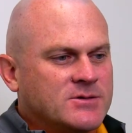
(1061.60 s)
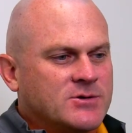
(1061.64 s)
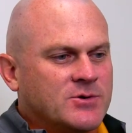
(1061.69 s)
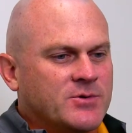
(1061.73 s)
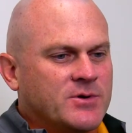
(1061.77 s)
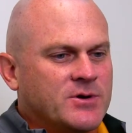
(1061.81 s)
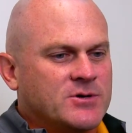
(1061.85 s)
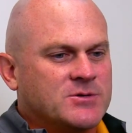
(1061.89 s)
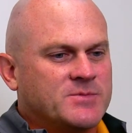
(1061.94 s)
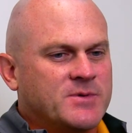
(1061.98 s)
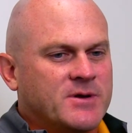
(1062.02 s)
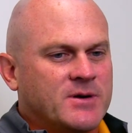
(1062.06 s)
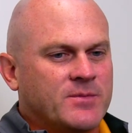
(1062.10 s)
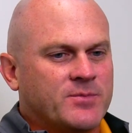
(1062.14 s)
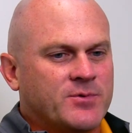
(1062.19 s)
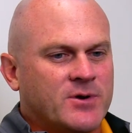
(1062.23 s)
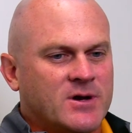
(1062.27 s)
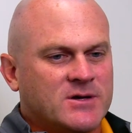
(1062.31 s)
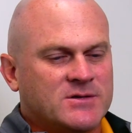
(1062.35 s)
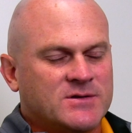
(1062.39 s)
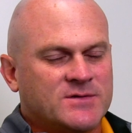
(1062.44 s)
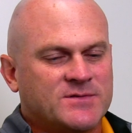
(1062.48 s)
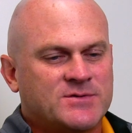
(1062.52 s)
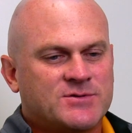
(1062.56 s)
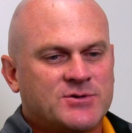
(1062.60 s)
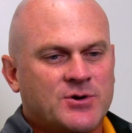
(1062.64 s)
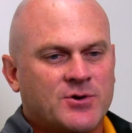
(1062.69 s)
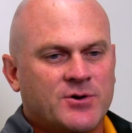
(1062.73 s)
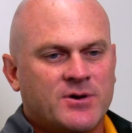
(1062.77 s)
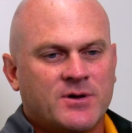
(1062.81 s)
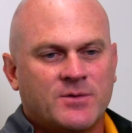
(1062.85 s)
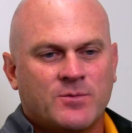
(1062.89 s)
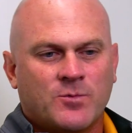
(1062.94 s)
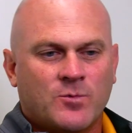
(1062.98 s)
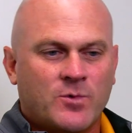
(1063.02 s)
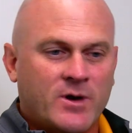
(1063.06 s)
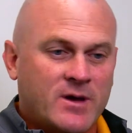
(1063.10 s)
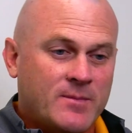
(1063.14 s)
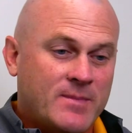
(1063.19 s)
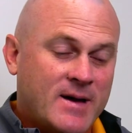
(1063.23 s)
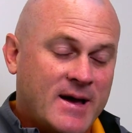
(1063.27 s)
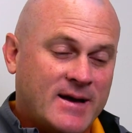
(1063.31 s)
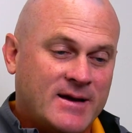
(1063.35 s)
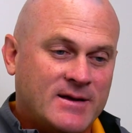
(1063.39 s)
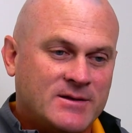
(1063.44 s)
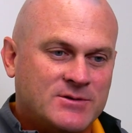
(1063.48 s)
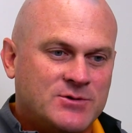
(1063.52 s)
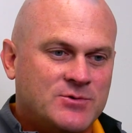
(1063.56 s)
career has been impressive. Started way
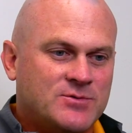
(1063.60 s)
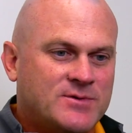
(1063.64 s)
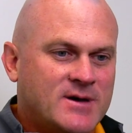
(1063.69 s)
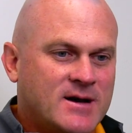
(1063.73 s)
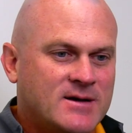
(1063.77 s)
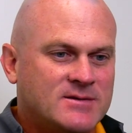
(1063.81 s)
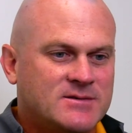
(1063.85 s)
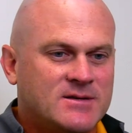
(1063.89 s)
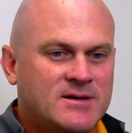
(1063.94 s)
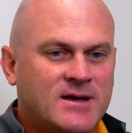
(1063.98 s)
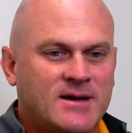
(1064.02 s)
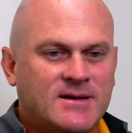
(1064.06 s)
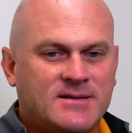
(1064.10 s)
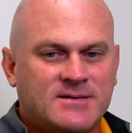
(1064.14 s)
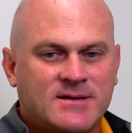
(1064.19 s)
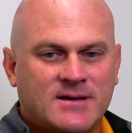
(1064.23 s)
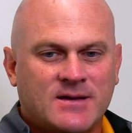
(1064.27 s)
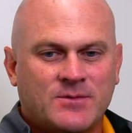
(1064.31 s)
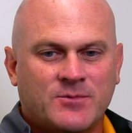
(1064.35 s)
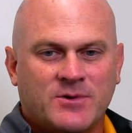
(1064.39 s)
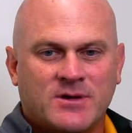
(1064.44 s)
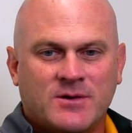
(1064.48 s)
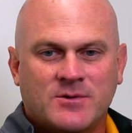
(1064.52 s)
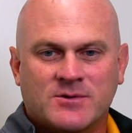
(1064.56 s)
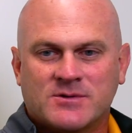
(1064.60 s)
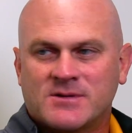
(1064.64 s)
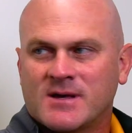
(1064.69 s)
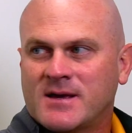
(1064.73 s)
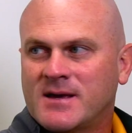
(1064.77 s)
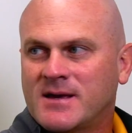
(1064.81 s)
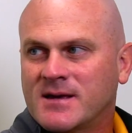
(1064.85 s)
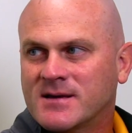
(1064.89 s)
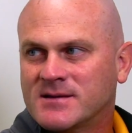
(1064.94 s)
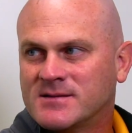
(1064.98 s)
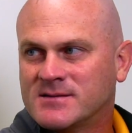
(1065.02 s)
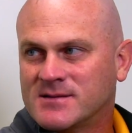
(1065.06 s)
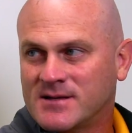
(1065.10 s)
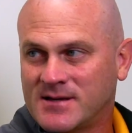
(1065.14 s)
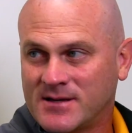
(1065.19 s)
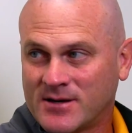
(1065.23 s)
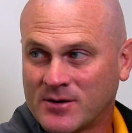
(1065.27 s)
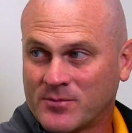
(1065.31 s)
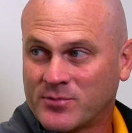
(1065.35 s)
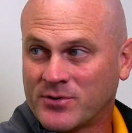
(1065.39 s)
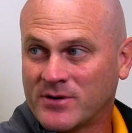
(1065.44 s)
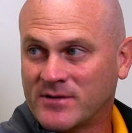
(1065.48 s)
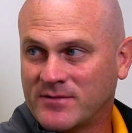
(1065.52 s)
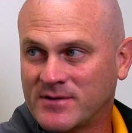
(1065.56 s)
back in 2019 when he was the ASC in
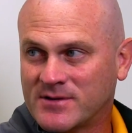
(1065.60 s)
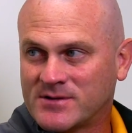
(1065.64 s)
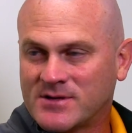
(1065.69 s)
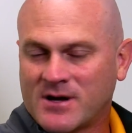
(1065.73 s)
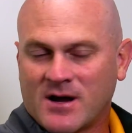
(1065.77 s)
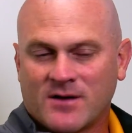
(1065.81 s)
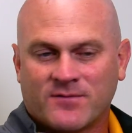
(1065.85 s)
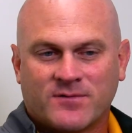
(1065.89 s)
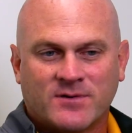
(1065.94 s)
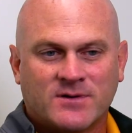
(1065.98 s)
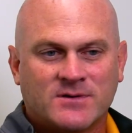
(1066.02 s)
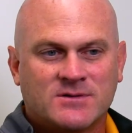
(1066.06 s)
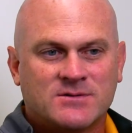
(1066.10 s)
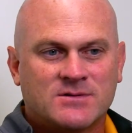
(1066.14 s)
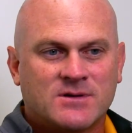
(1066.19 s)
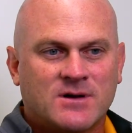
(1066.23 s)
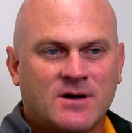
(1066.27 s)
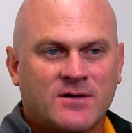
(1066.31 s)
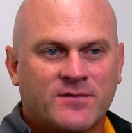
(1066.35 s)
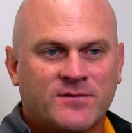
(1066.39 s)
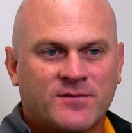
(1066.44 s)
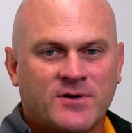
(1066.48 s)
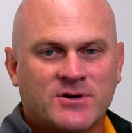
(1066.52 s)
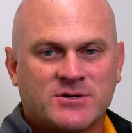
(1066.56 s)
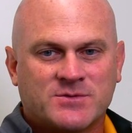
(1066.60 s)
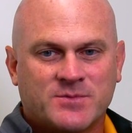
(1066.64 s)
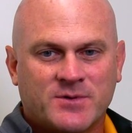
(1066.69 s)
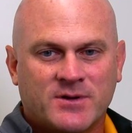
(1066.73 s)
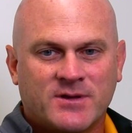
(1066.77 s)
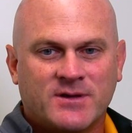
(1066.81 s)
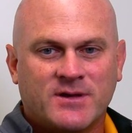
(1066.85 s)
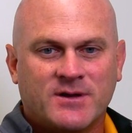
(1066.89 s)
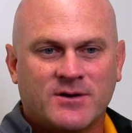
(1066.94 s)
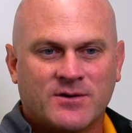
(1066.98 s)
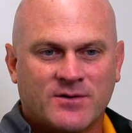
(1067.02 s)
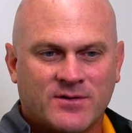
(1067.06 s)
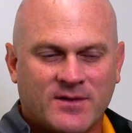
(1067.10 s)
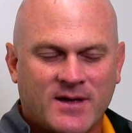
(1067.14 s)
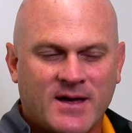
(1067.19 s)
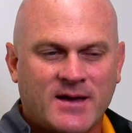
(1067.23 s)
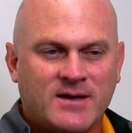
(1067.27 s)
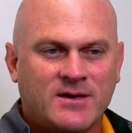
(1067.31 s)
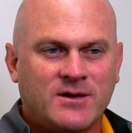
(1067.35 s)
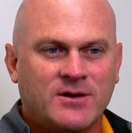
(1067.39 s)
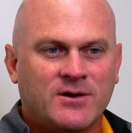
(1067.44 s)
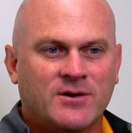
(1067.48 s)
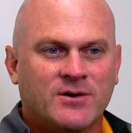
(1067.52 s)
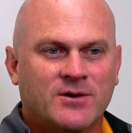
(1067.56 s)
our previous conference, freshman of the year
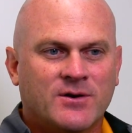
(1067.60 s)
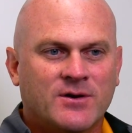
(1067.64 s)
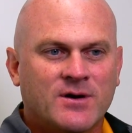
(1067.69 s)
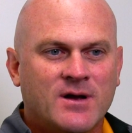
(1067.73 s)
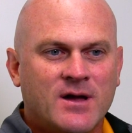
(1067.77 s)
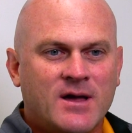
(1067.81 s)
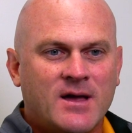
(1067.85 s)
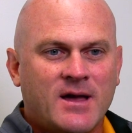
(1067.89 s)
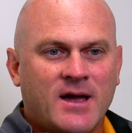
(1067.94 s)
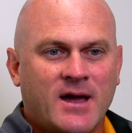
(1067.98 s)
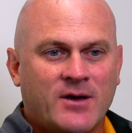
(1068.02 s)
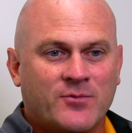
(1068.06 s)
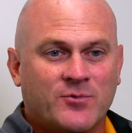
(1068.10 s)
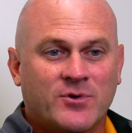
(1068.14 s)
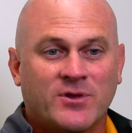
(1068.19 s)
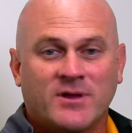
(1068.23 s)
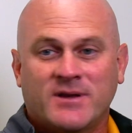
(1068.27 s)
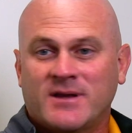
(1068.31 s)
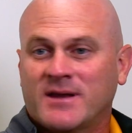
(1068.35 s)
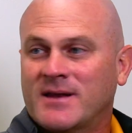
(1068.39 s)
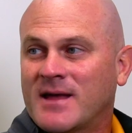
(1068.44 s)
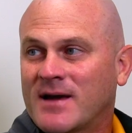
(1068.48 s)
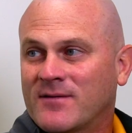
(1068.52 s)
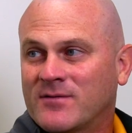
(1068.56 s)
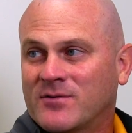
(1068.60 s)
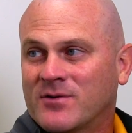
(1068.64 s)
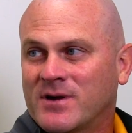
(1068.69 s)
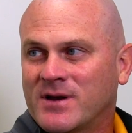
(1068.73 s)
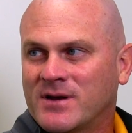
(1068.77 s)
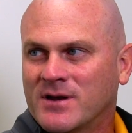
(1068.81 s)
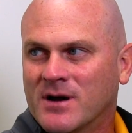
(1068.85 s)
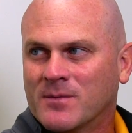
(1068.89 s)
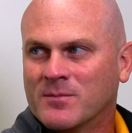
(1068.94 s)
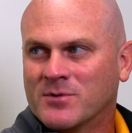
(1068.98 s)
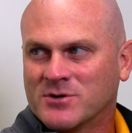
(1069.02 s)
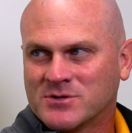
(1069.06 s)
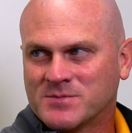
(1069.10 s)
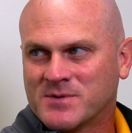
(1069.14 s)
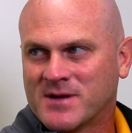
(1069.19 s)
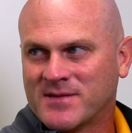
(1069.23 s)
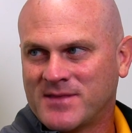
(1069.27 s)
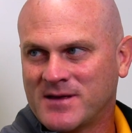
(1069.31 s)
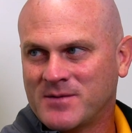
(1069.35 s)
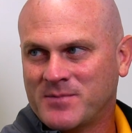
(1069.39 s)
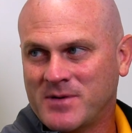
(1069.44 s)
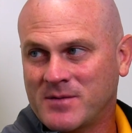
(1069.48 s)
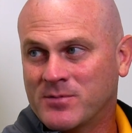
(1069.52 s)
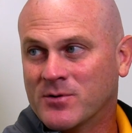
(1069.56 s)
that year, and really didn't have great numbers, but I
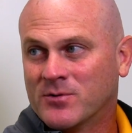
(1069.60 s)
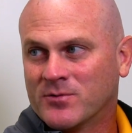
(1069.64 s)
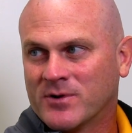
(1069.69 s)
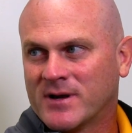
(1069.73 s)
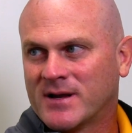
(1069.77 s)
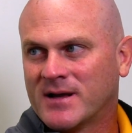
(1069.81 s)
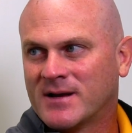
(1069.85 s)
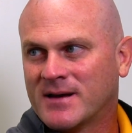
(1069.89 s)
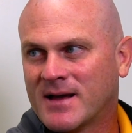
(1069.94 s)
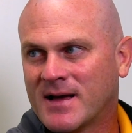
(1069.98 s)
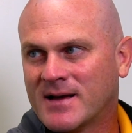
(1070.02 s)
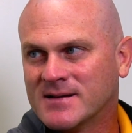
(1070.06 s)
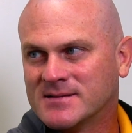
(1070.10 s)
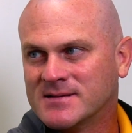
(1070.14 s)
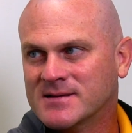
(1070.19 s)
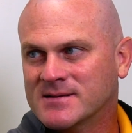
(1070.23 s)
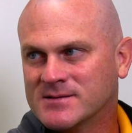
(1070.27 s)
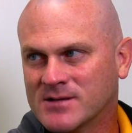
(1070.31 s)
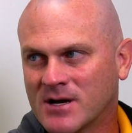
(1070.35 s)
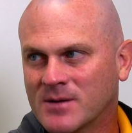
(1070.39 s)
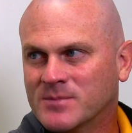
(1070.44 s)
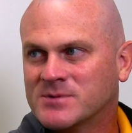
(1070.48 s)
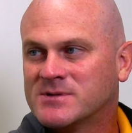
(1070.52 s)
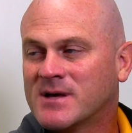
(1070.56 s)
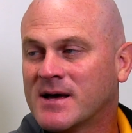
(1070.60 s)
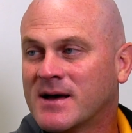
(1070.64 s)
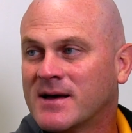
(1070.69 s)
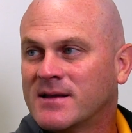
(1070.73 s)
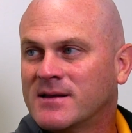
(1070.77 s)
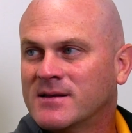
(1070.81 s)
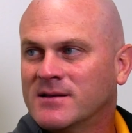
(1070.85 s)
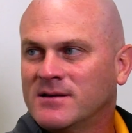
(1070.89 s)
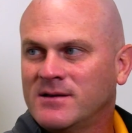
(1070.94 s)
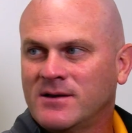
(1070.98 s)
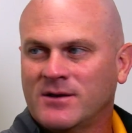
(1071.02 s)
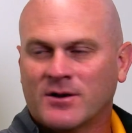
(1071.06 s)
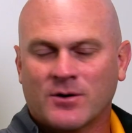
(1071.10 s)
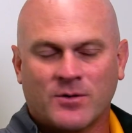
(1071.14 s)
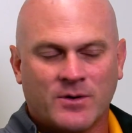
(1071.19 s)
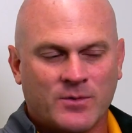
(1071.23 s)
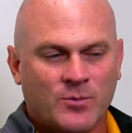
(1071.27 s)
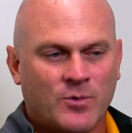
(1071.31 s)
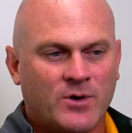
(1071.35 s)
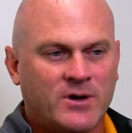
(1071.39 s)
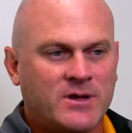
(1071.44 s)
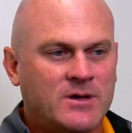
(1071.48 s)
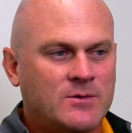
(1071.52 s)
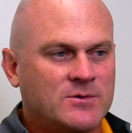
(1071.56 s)
think people recognized his upside, you know,
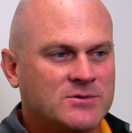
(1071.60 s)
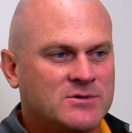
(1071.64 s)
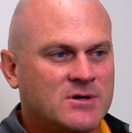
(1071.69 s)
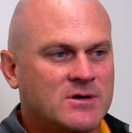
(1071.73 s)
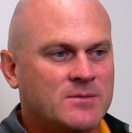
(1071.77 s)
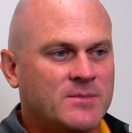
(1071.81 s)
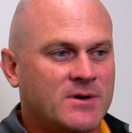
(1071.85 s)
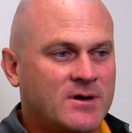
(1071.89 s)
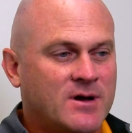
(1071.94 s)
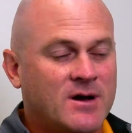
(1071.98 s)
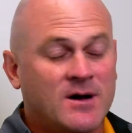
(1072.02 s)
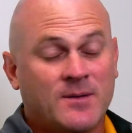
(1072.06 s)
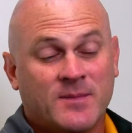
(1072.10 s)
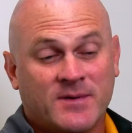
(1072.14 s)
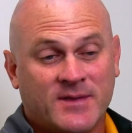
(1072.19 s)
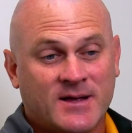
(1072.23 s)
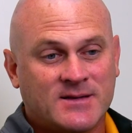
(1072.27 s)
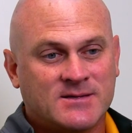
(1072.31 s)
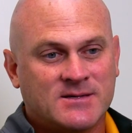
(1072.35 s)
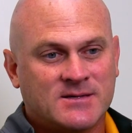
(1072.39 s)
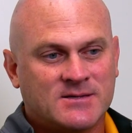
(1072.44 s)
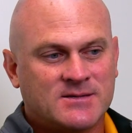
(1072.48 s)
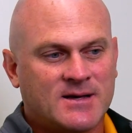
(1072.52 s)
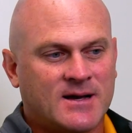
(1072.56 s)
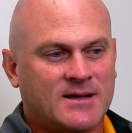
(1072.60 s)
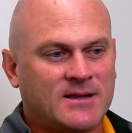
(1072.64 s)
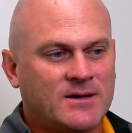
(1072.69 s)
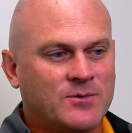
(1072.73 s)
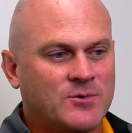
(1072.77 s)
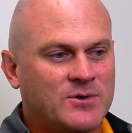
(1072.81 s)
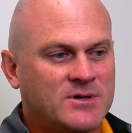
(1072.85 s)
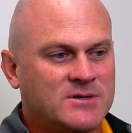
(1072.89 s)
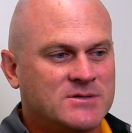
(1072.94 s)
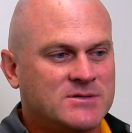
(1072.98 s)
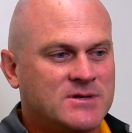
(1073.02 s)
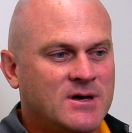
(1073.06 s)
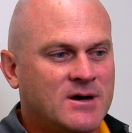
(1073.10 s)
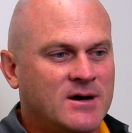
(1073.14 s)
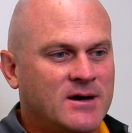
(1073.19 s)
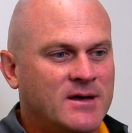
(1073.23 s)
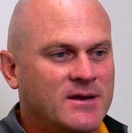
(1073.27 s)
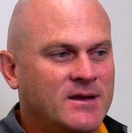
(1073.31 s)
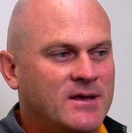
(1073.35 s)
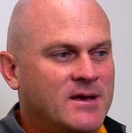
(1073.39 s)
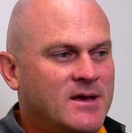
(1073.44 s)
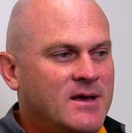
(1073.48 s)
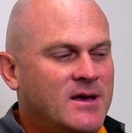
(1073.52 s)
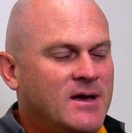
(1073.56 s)
and what he was going to become, and that's exactly what he's
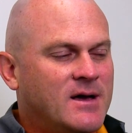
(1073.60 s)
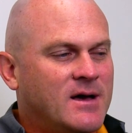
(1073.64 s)
done.